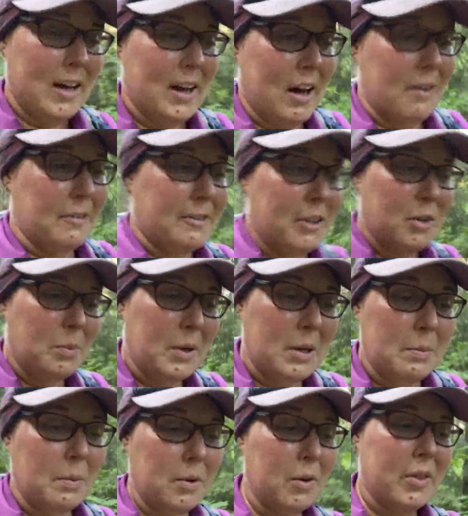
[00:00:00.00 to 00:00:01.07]
few
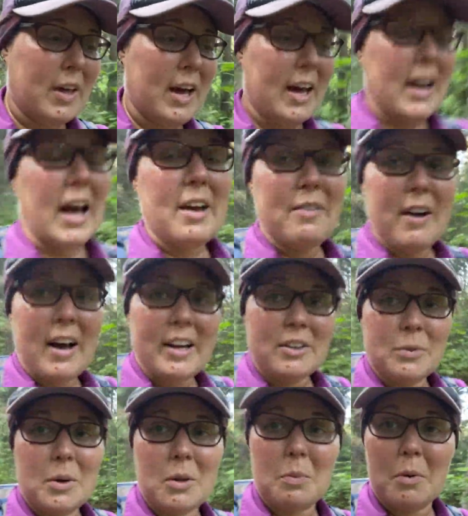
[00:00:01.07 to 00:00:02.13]
people that I've hiked
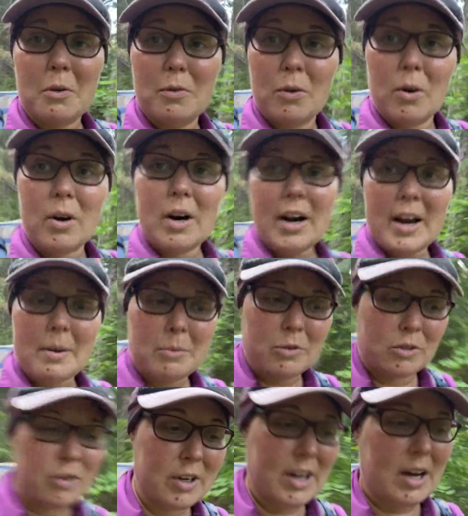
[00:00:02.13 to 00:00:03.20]
with before,
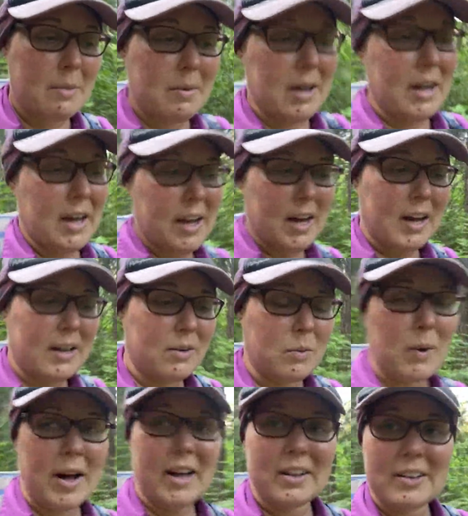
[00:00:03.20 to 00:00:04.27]
Amsterdam and
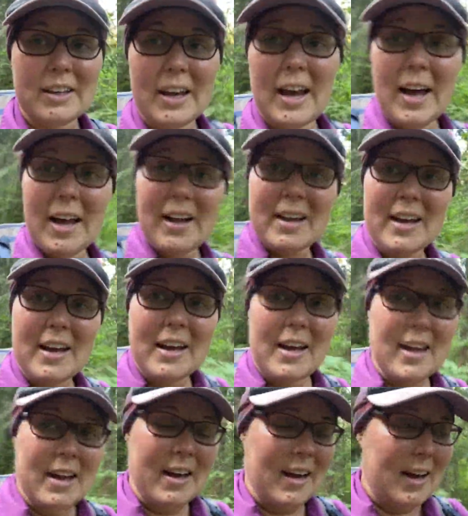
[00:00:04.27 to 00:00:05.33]
Wildcat.
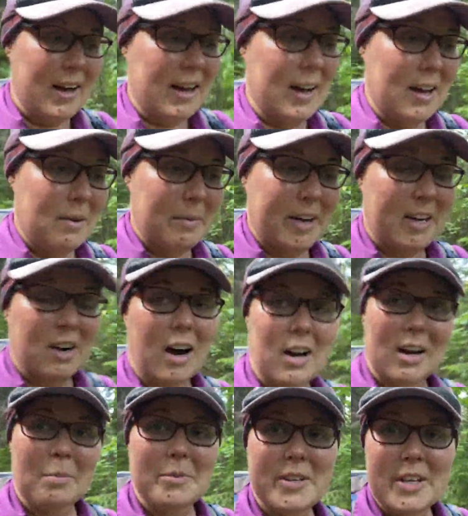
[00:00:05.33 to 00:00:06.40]
I caught
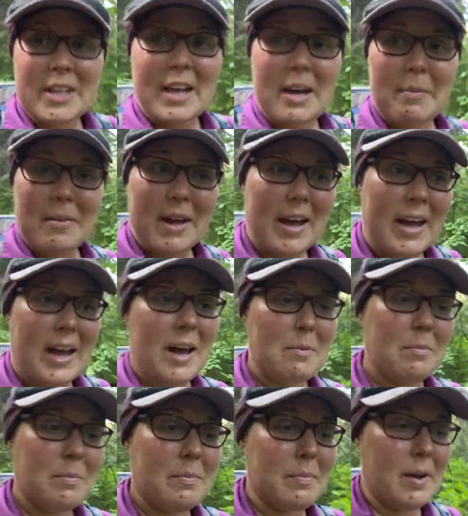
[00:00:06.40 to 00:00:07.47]
up to them at
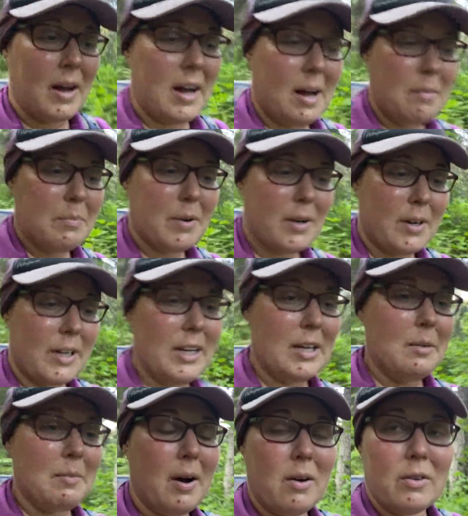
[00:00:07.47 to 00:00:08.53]
Burney
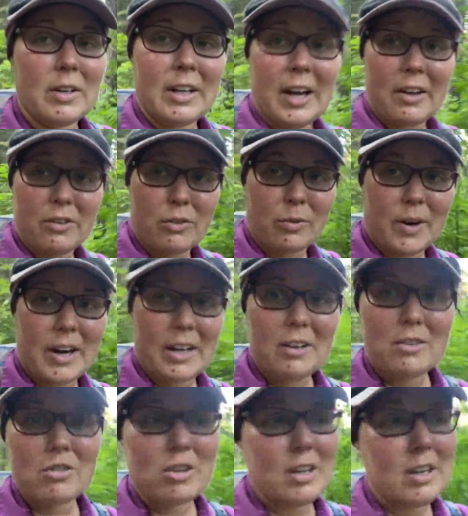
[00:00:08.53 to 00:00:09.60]
Mountain Guest Ranch.